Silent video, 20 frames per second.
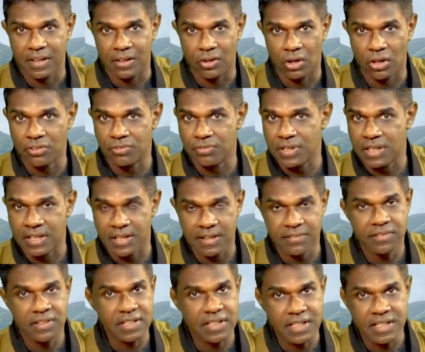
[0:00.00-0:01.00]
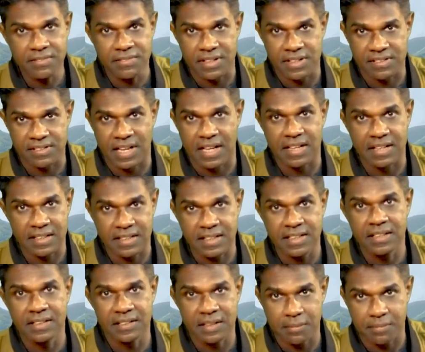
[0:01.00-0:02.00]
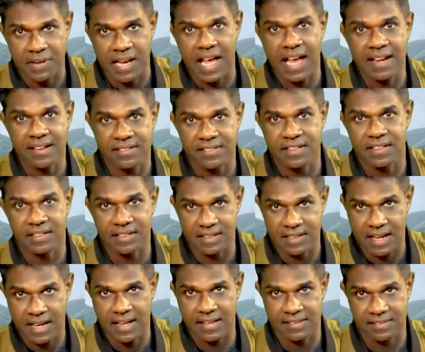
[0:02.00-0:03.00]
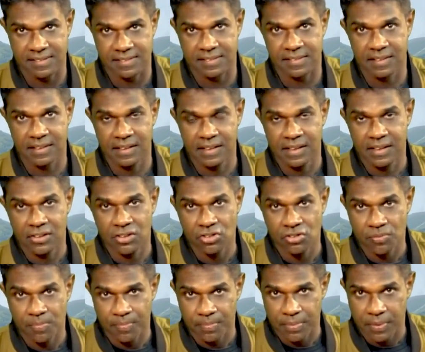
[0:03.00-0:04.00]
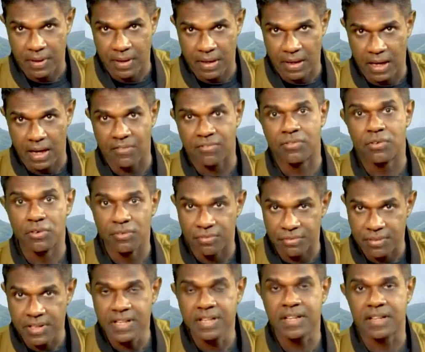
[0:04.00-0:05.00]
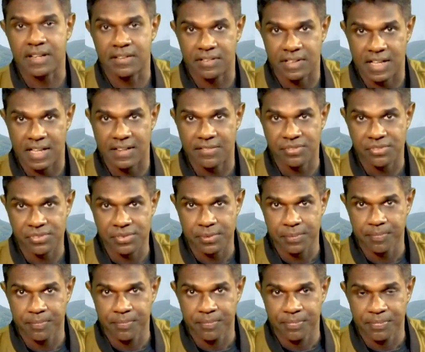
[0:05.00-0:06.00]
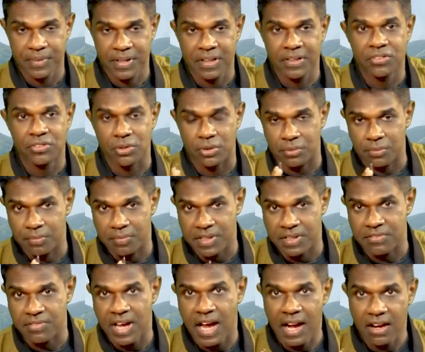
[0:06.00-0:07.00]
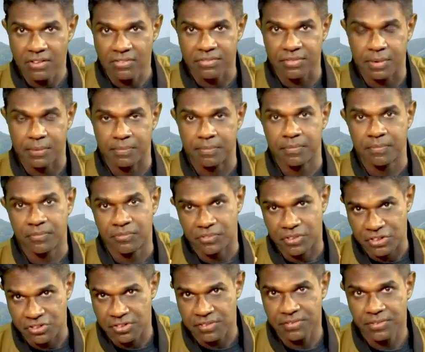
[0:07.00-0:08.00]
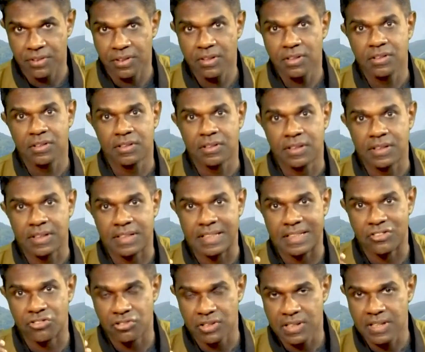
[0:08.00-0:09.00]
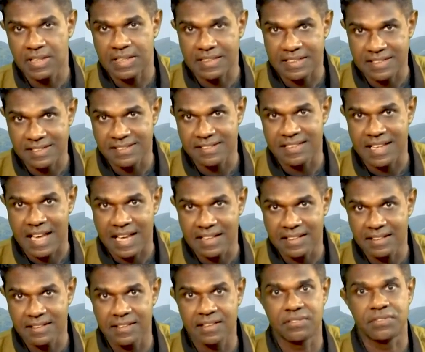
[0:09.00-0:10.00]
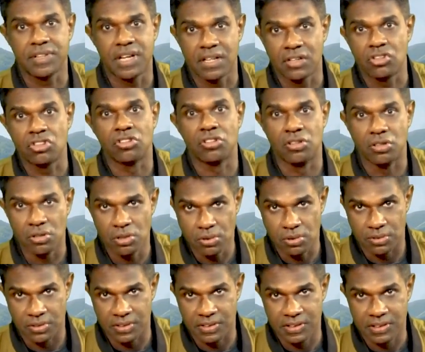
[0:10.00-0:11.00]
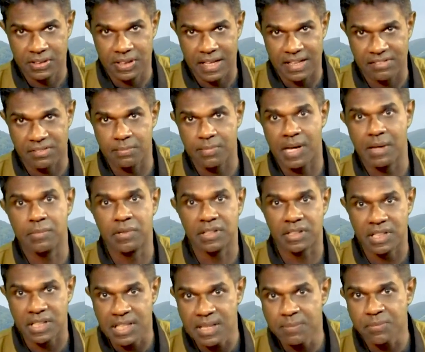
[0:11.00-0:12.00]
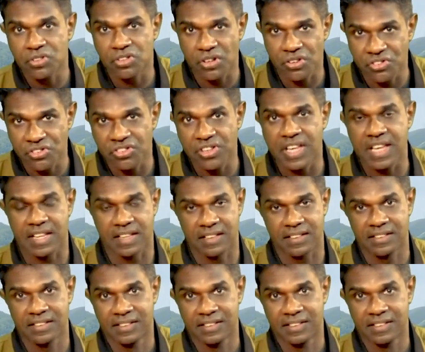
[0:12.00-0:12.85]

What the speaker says: Lord will never leave us until the plans that he has are fulfilled in our lives. So beware of him. First of all, the sheer understanding that we are not alone, as the Bible keeps on saying,